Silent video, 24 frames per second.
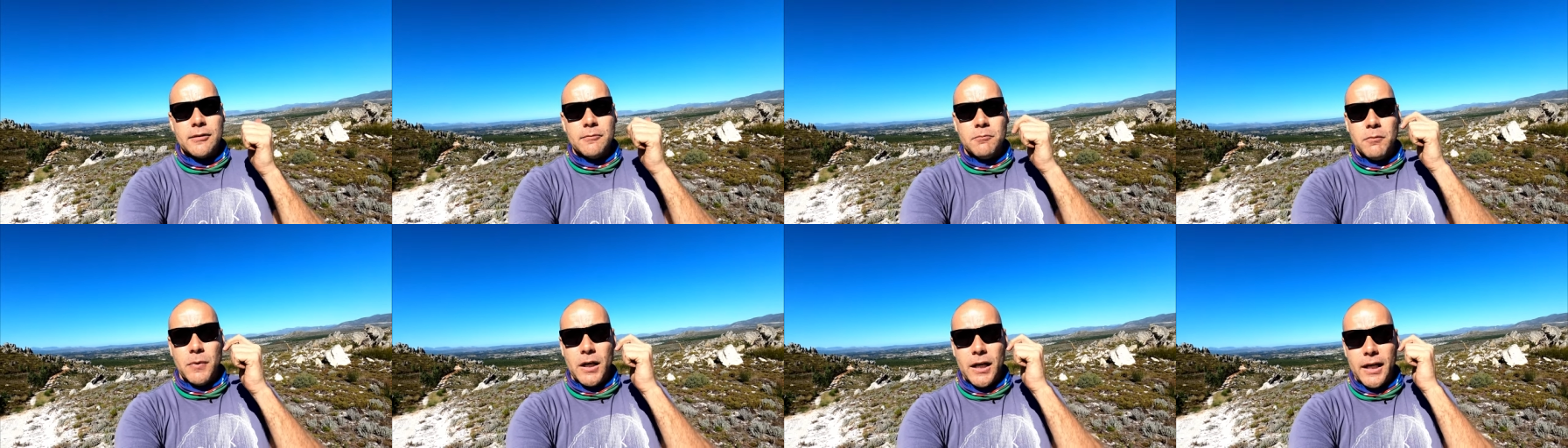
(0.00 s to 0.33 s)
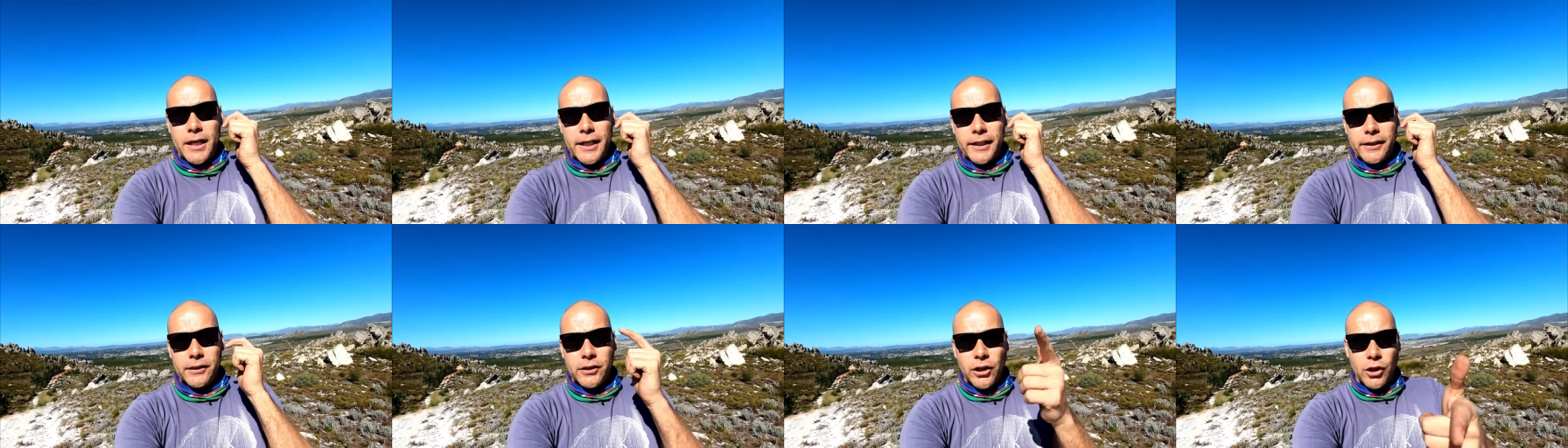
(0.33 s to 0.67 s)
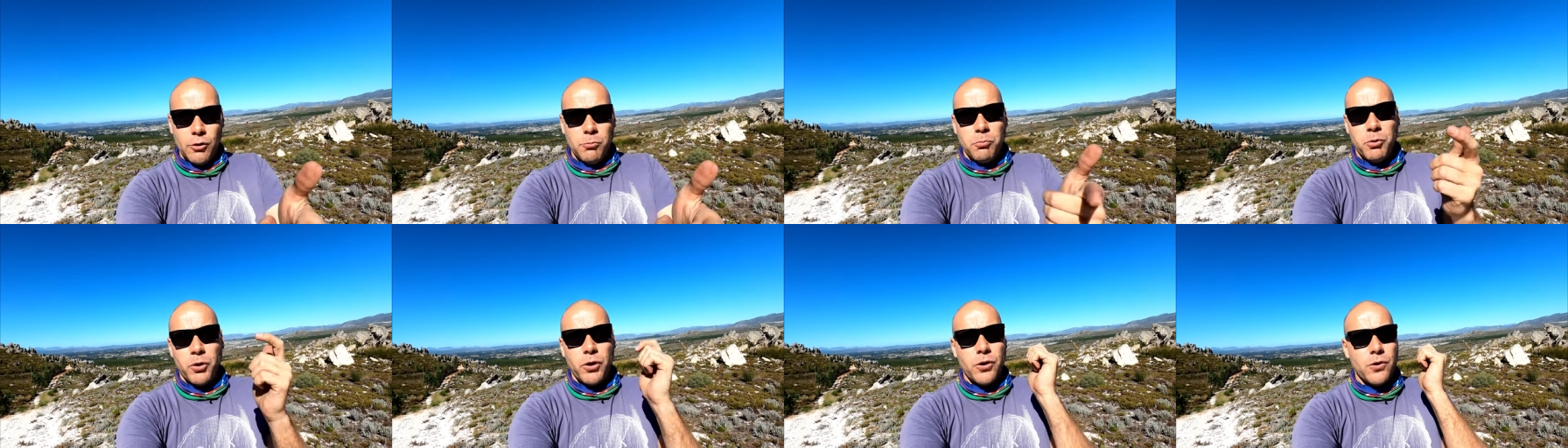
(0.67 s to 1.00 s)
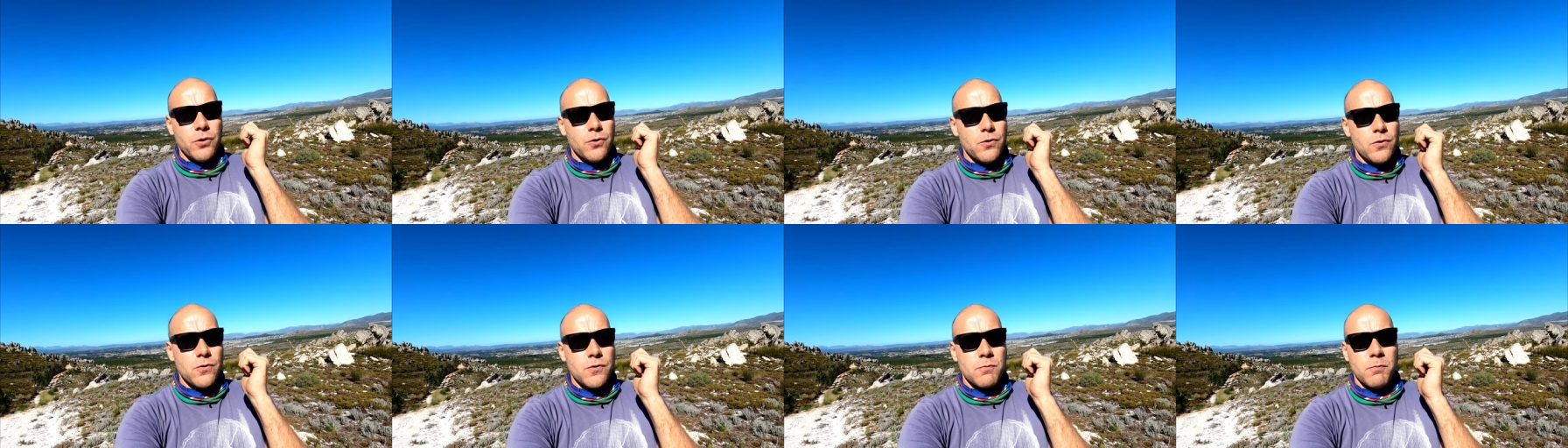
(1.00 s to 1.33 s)
my
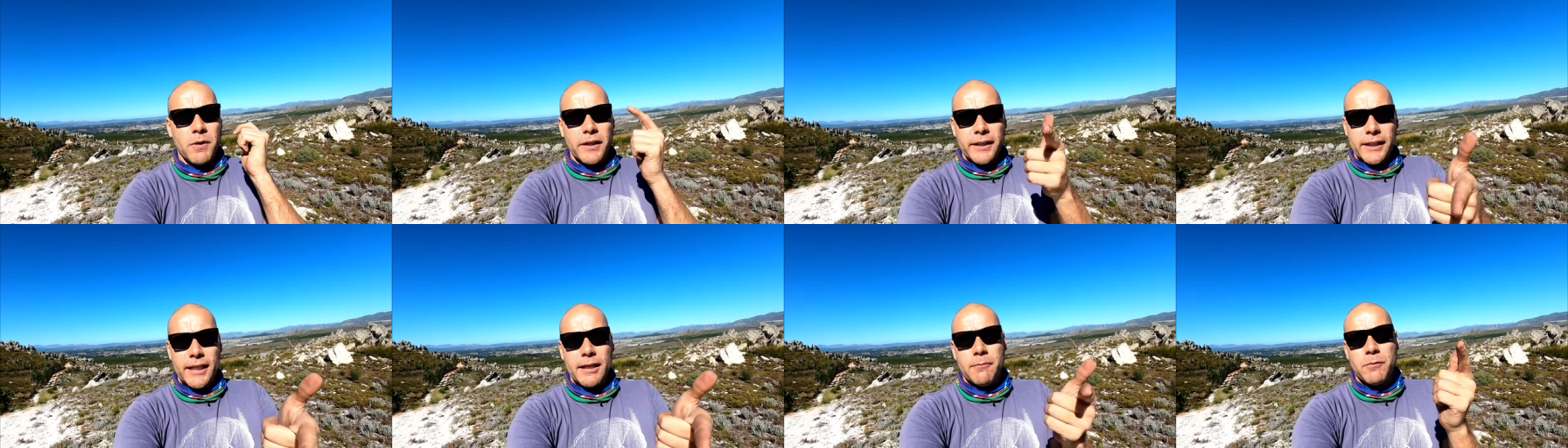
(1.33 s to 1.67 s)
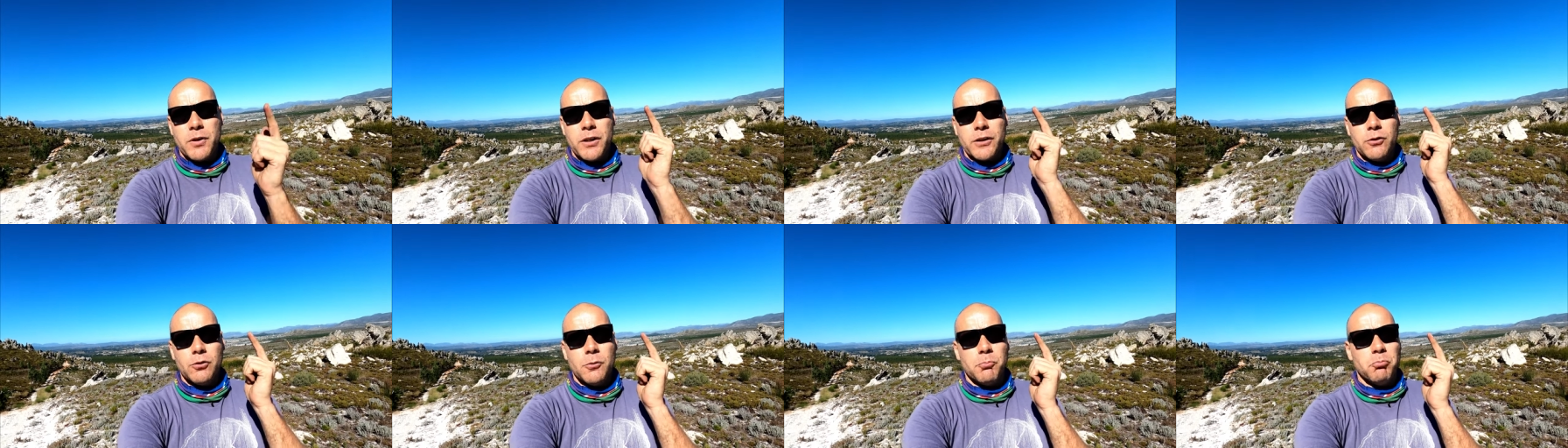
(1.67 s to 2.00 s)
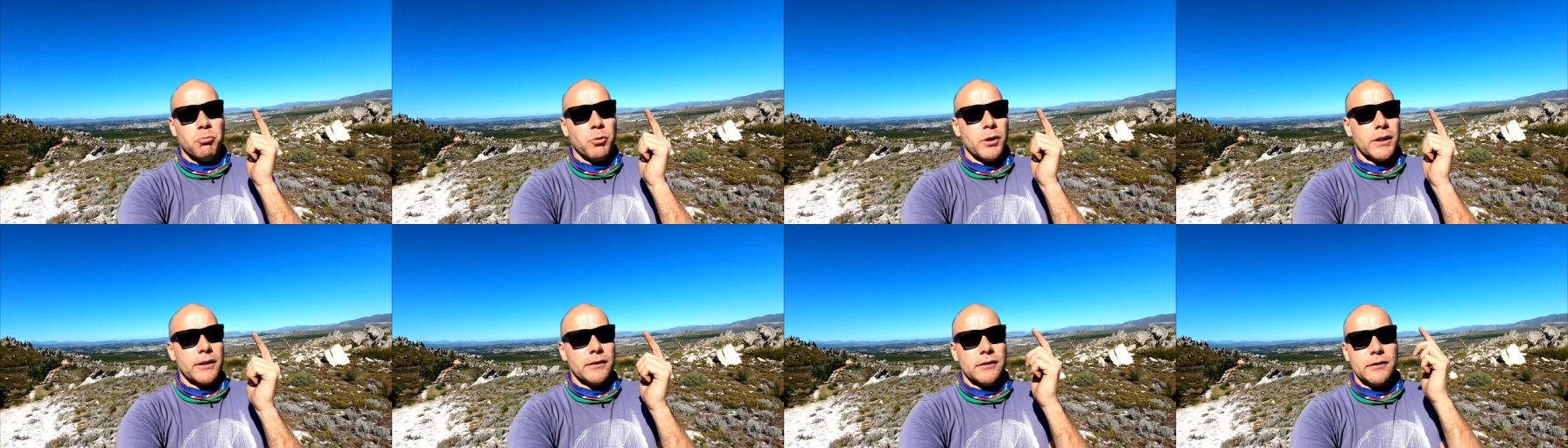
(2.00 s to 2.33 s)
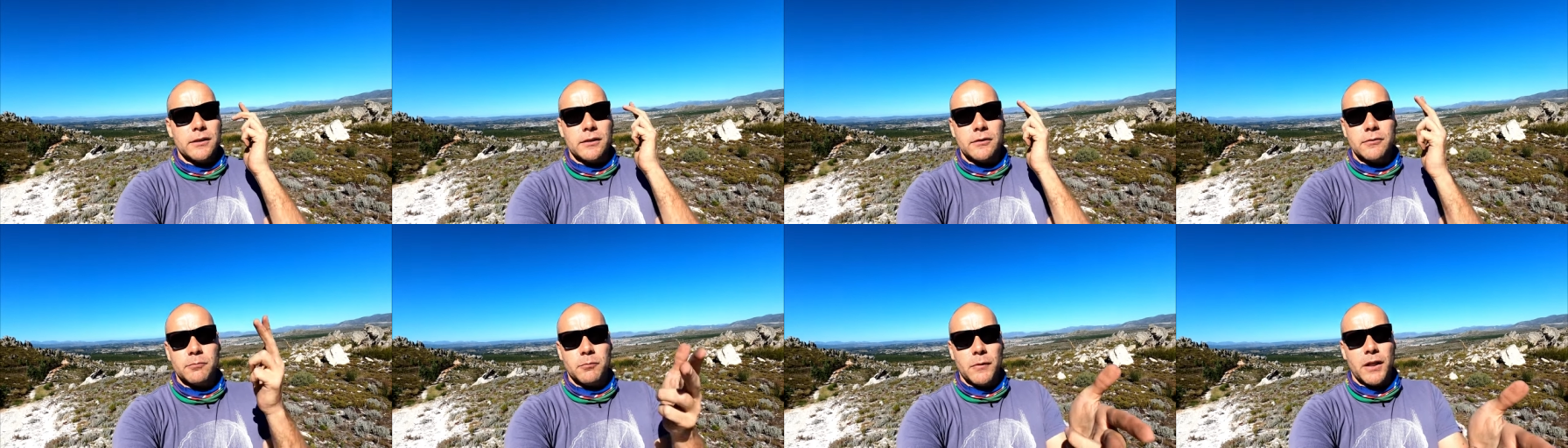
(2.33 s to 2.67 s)
GoPros, my camera
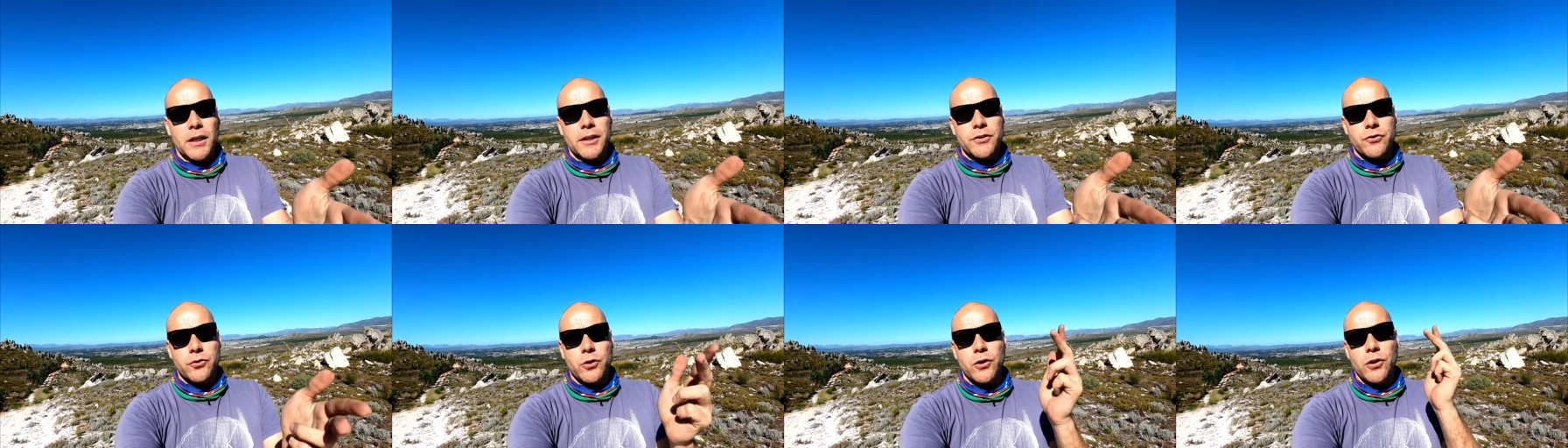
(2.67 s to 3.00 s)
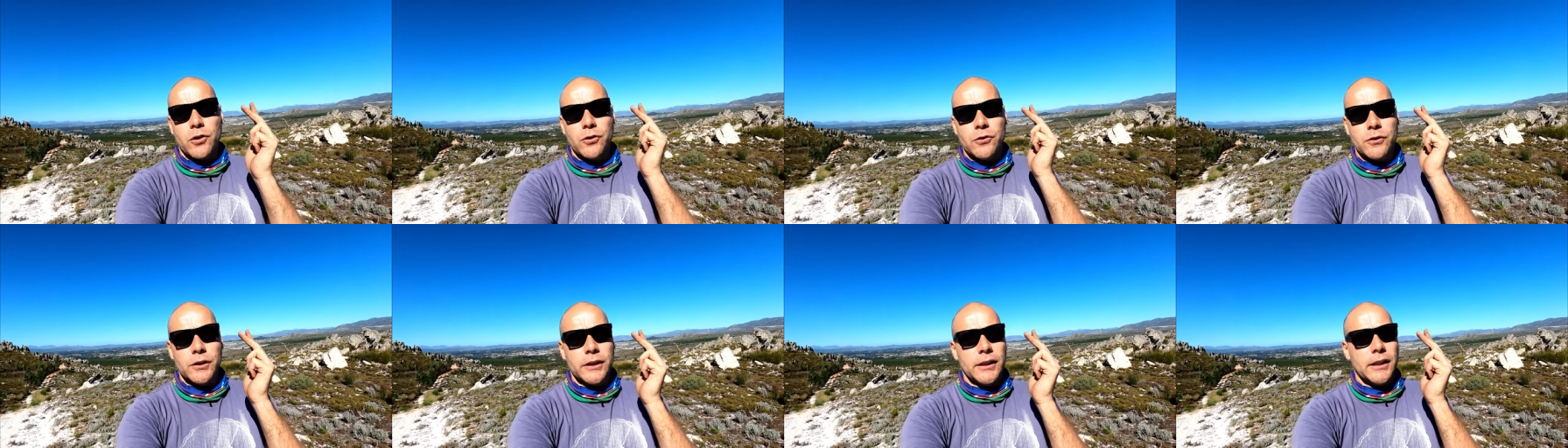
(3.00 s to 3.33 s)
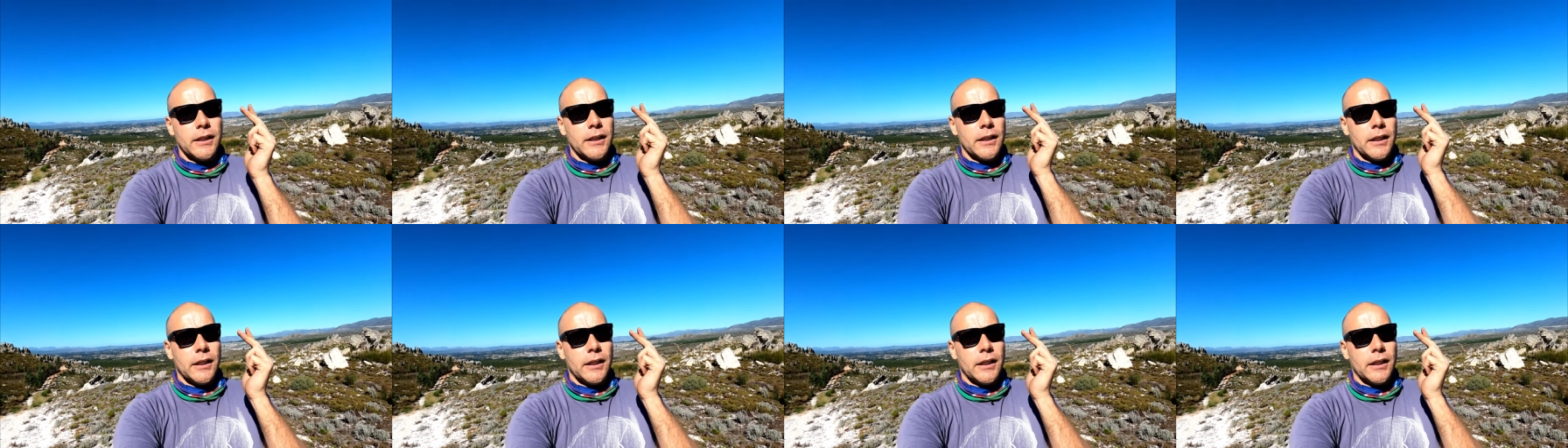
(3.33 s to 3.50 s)
equipment, my drone,